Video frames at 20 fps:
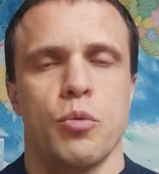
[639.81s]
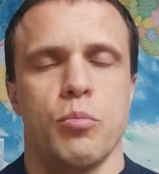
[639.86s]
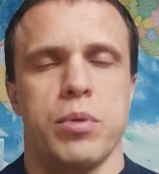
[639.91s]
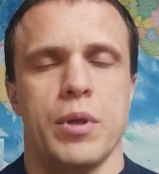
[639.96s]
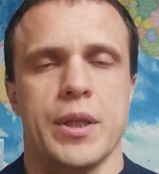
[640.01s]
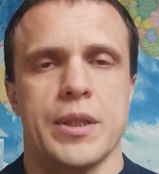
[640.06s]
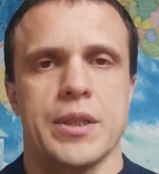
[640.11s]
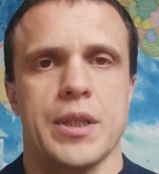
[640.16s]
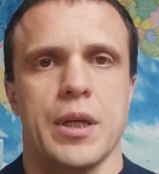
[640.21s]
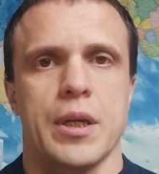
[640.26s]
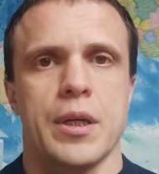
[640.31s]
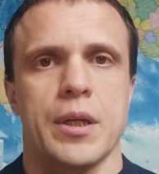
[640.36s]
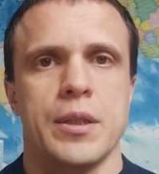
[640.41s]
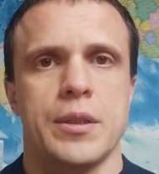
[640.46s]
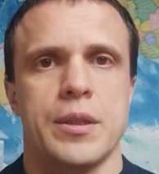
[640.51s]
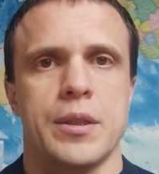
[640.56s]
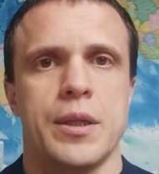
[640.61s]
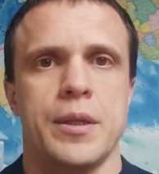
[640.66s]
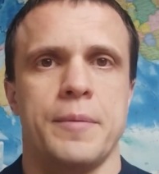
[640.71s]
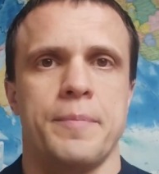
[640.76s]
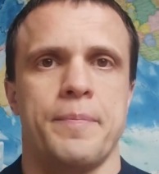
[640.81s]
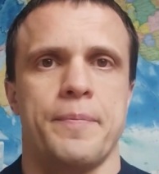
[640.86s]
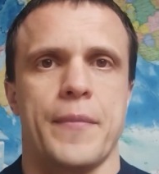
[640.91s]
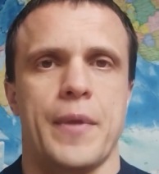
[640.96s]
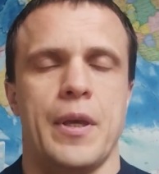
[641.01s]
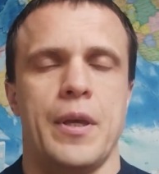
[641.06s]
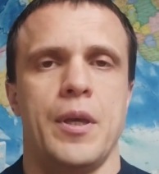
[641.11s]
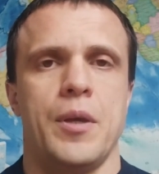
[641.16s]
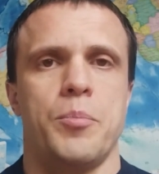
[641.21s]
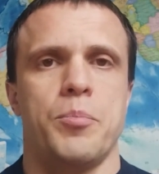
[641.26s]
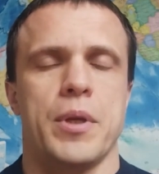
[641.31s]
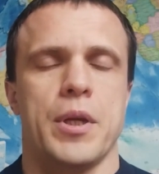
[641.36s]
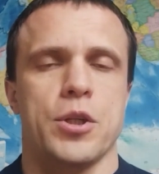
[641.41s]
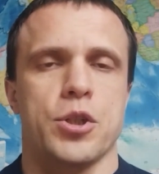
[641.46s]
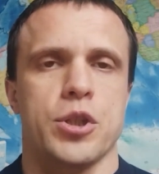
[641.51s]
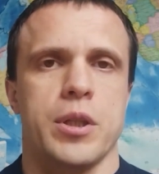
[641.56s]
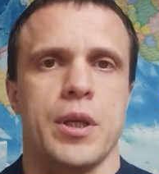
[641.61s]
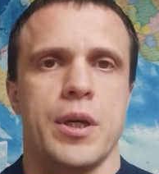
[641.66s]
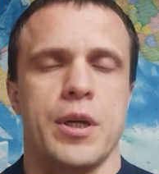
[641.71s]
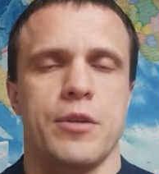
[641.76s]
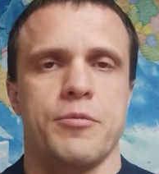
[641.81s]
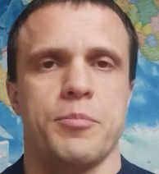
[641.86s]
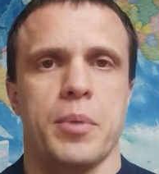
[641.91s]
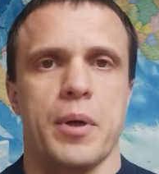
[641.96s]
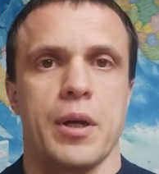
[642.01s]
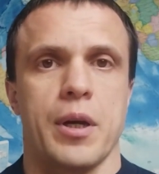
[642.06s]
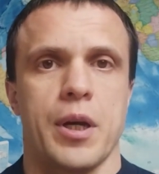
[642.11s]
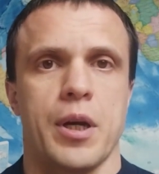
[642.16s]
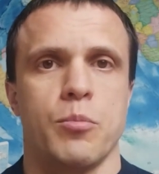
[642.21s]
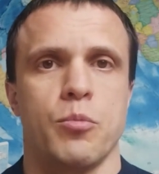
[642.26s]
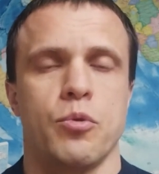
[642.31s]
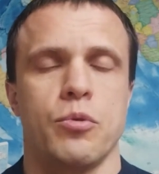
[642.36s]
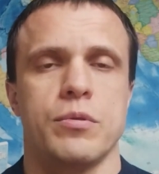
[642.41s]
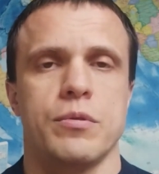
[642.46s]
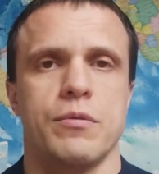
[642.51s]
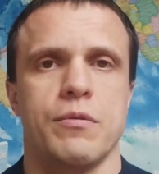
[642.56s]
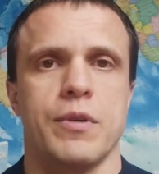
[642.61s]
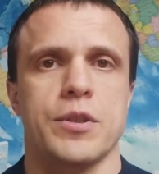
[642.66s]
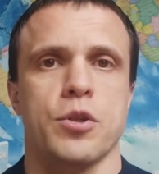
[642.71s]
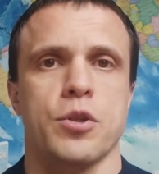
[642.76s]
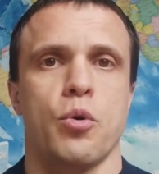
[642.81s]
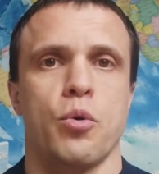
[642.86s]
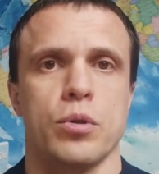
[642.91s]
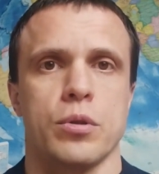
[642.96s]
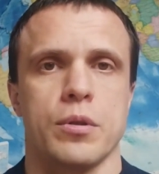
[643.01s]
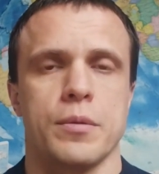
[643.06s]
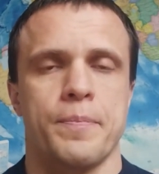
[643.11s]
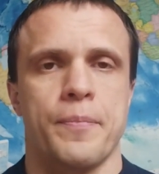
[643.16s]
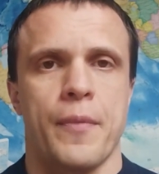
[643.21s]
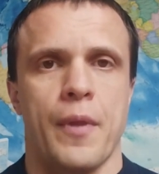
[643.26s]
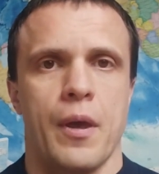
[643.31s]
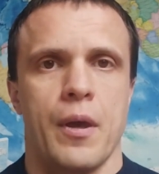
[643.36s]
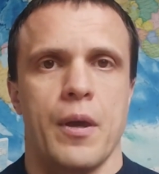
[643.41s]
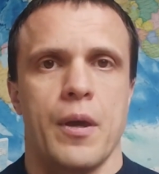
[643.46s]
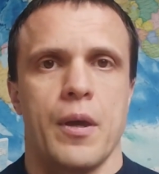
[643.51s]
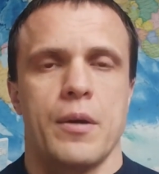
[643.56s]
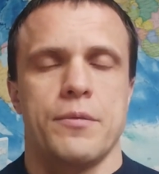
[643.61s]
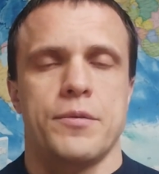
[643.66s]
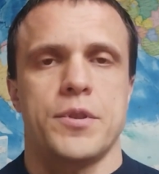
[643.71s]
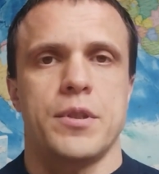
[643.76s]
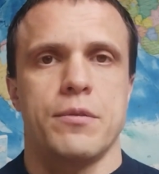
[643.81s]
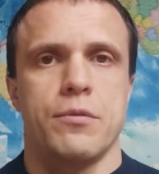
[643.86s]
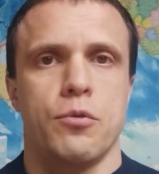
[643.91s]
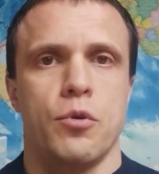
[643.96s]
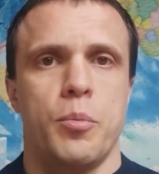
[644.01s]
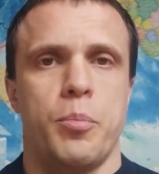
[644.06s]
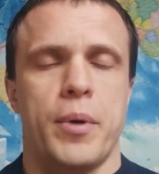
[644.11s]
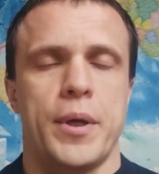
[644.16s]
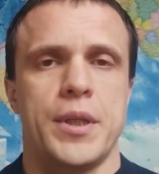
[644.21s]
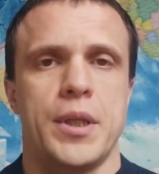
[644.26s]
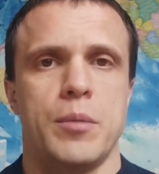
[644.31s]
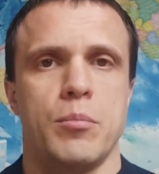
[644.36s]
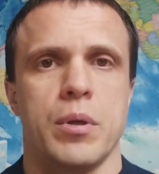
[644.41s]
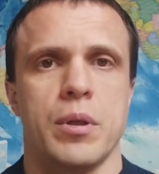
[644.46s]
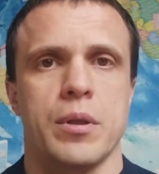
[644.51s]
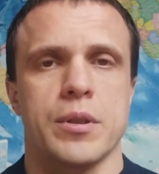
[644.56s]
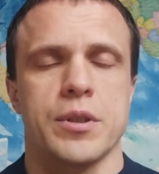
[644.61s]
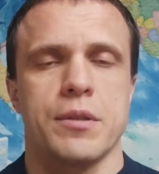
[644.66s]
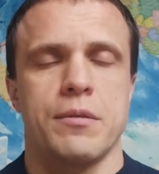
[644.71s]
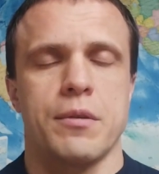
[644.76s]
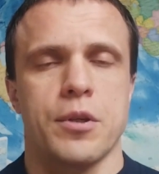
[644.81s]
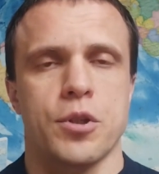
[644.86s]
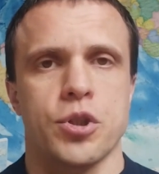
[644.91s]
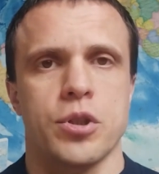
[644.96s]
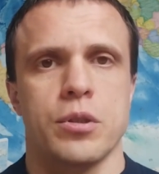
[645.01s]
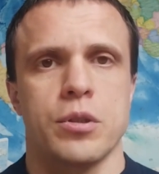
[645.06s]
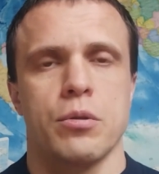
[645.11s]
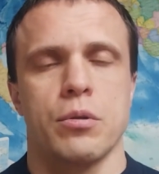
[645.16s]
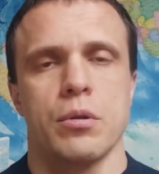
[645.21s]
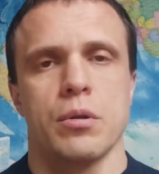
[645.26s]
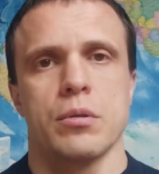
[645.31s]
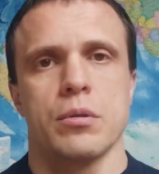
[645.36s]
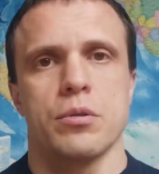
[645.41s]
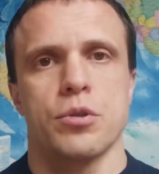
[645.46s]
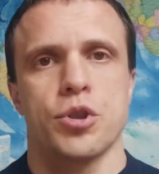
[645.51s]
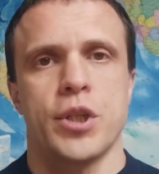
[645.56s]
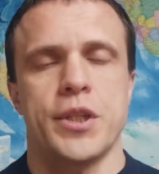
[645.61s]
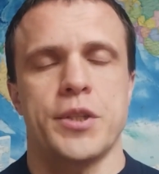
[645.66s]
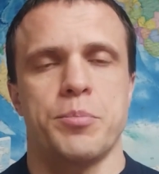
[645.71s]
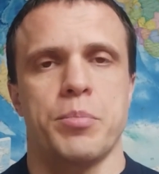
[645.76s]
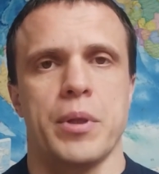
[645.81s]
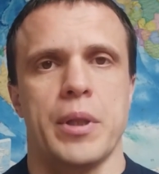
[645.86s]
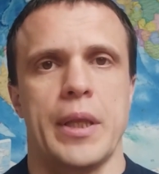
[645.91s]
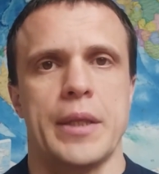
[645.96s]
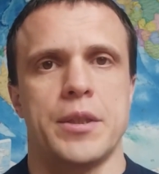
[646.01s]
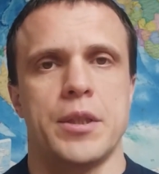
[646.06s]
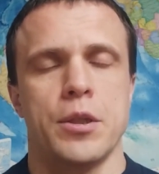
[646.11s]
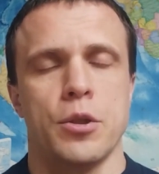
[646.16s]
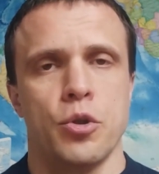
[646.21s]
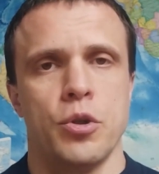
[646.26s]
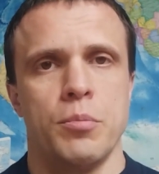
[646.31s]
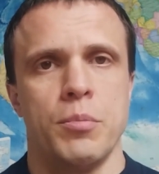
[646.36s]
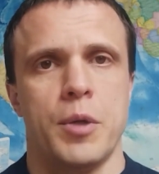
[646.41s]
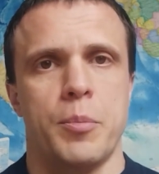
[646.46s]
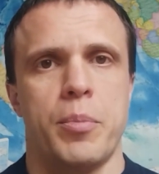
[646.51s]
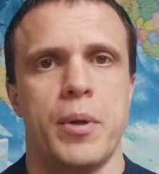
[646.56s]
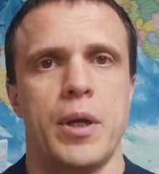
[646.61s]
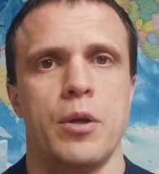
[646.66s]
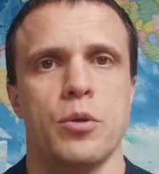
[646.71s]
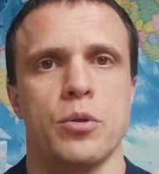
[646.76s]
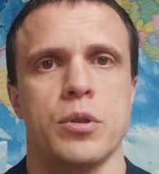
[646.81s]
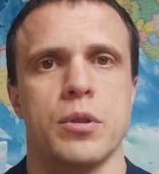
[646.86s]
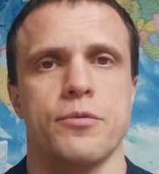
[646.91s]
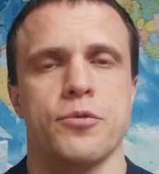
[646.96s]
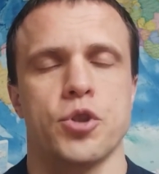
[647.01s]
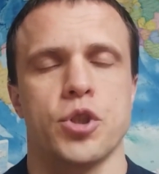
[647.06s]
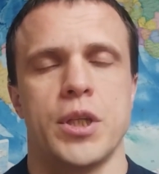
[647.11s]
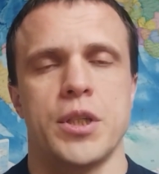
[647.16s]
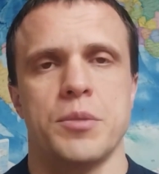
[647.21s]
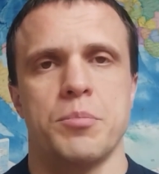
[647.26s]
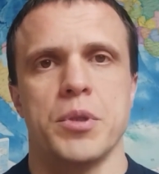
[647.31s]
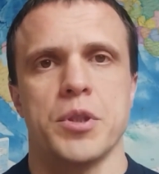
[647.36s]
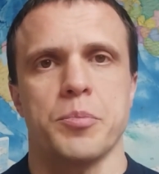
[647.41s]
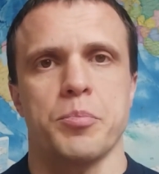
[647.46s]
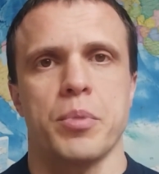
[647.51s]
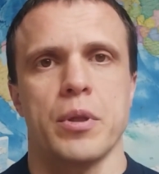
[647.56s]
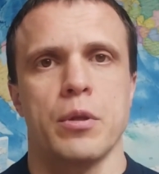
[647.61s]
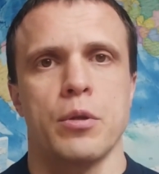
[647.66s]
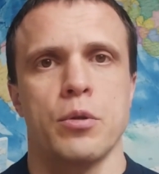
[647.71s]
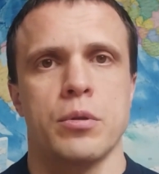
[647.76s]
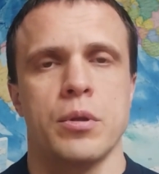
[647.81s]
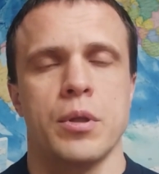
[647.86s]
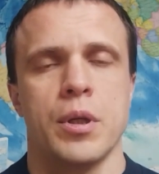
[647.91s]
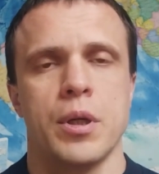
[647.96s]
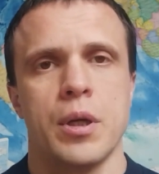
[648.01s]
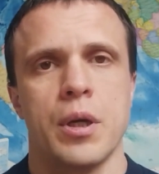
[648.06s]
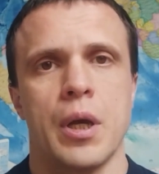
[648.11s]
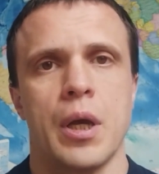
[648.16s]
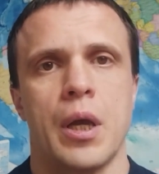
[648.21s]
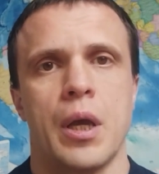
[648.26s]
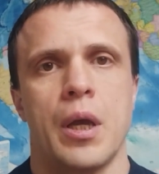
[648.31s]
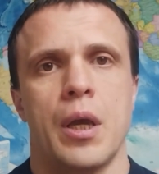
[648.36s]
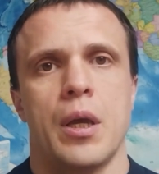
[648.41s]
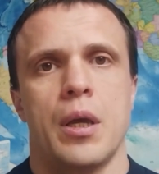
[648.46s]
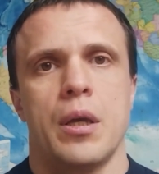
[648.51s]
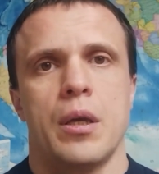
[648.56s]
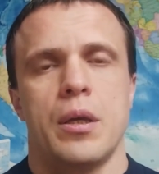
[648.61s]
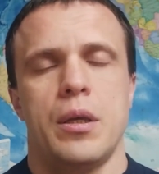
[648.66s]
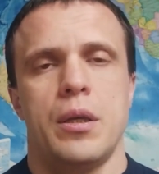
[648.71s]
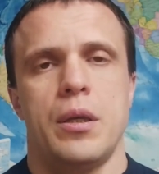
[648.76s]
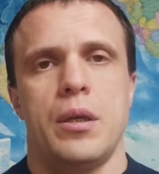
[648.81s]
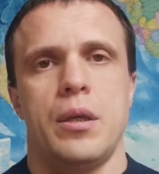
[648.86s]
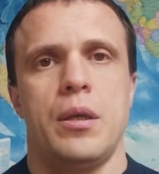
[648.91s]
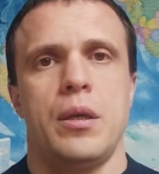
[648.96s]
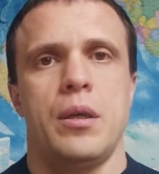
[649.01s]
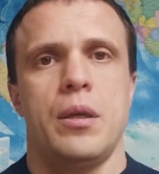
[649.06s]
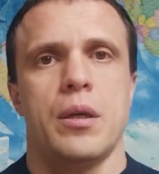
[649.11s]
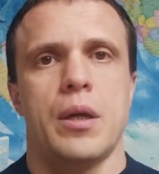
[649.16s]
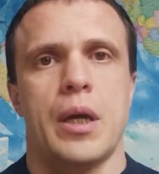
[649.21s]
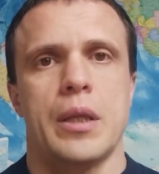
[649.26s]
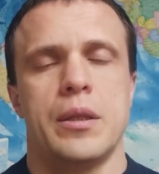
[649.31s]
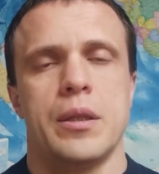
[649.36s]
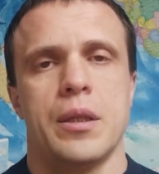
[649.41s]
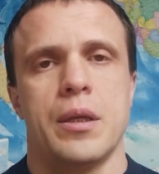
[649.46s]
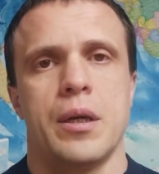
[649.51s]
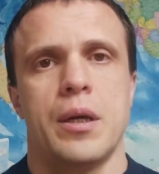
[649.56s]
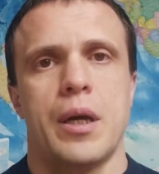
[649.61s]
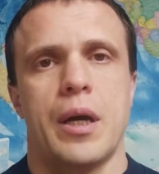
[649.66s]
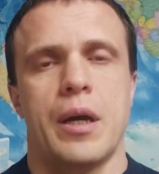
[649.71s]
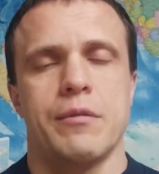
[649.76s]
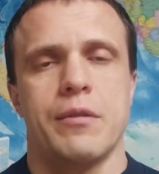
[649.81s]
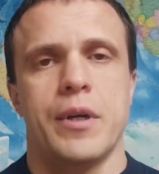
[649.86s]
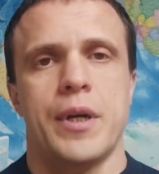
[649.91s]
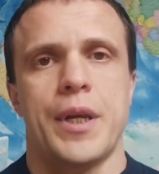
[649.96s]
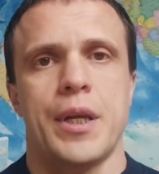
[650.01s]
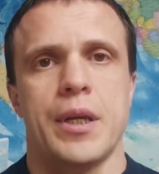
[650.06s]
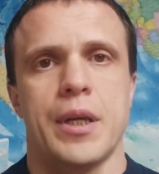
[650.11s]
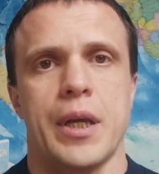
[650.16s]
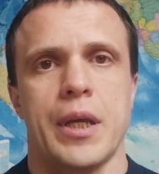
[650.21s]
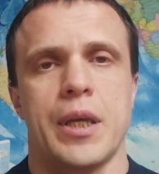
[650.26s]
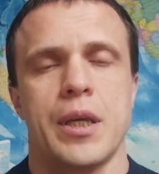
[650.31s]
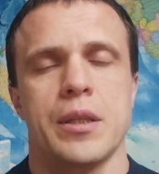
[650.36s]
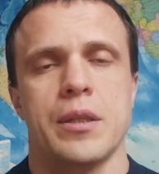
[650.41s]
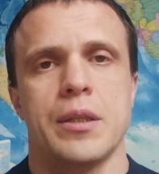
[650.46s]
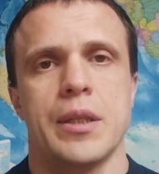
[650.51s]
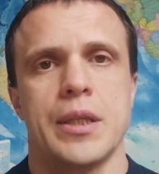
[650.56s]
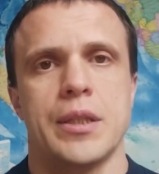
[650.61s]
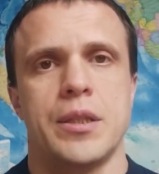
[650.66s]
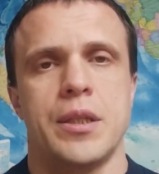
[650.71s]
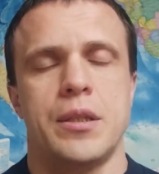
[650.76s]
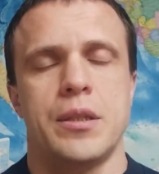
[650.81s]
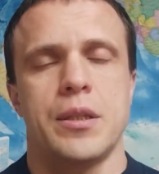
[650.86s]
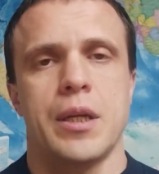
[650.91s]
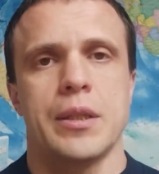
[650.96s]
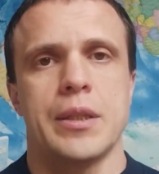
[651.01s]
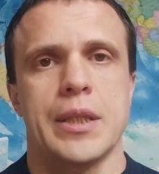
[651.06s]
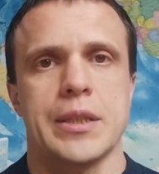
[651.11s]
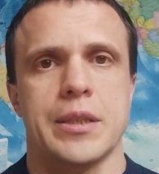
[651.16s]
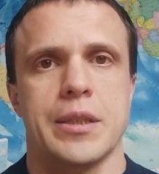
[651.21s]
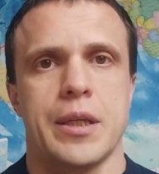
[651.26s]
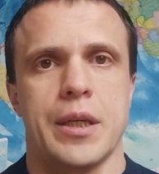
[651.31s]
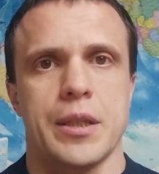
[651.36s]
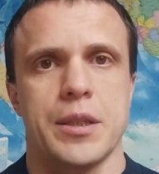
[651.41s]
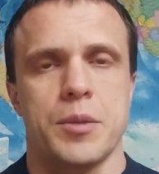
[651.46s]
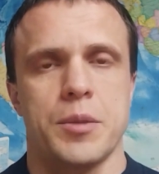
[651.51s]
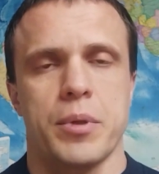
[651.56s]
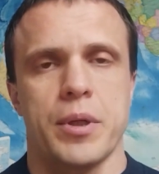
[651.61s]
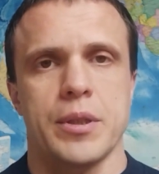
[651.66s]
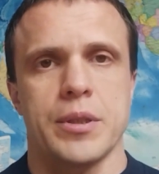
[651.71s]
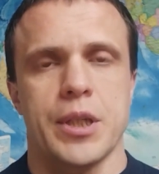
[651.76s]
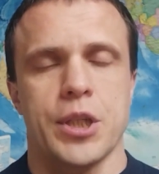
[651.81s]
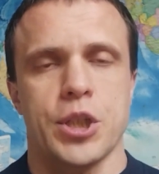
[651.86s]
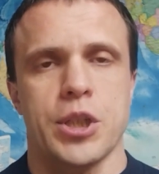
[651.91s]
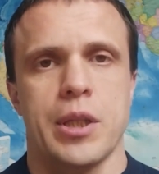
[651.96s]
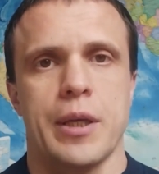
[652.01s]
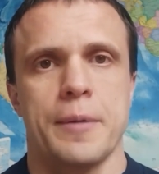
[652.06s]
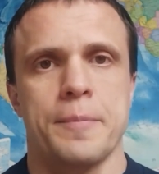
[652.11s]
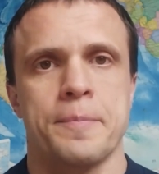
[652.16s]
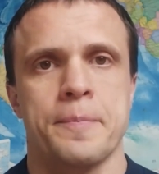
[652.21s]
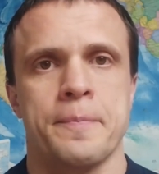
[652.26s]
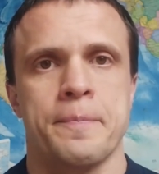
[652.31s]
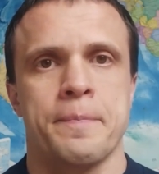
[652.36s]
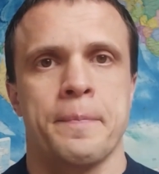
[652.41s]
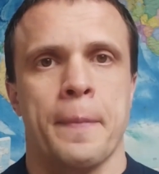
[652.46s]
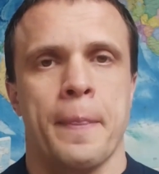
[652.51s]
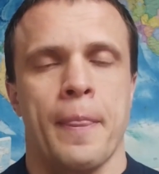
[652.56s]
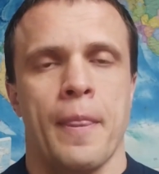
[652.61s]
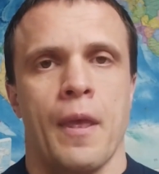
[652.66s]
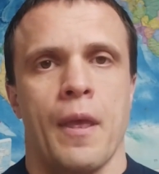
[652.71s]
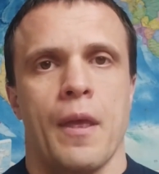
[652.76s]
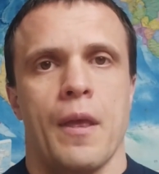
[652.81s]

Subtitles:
the Vostok program was closed and transitioned into the Voskhod program. A total of 6 manned missions and 6 unmanned missions were conducted, with 1 launch vehicle accident occurring at the start.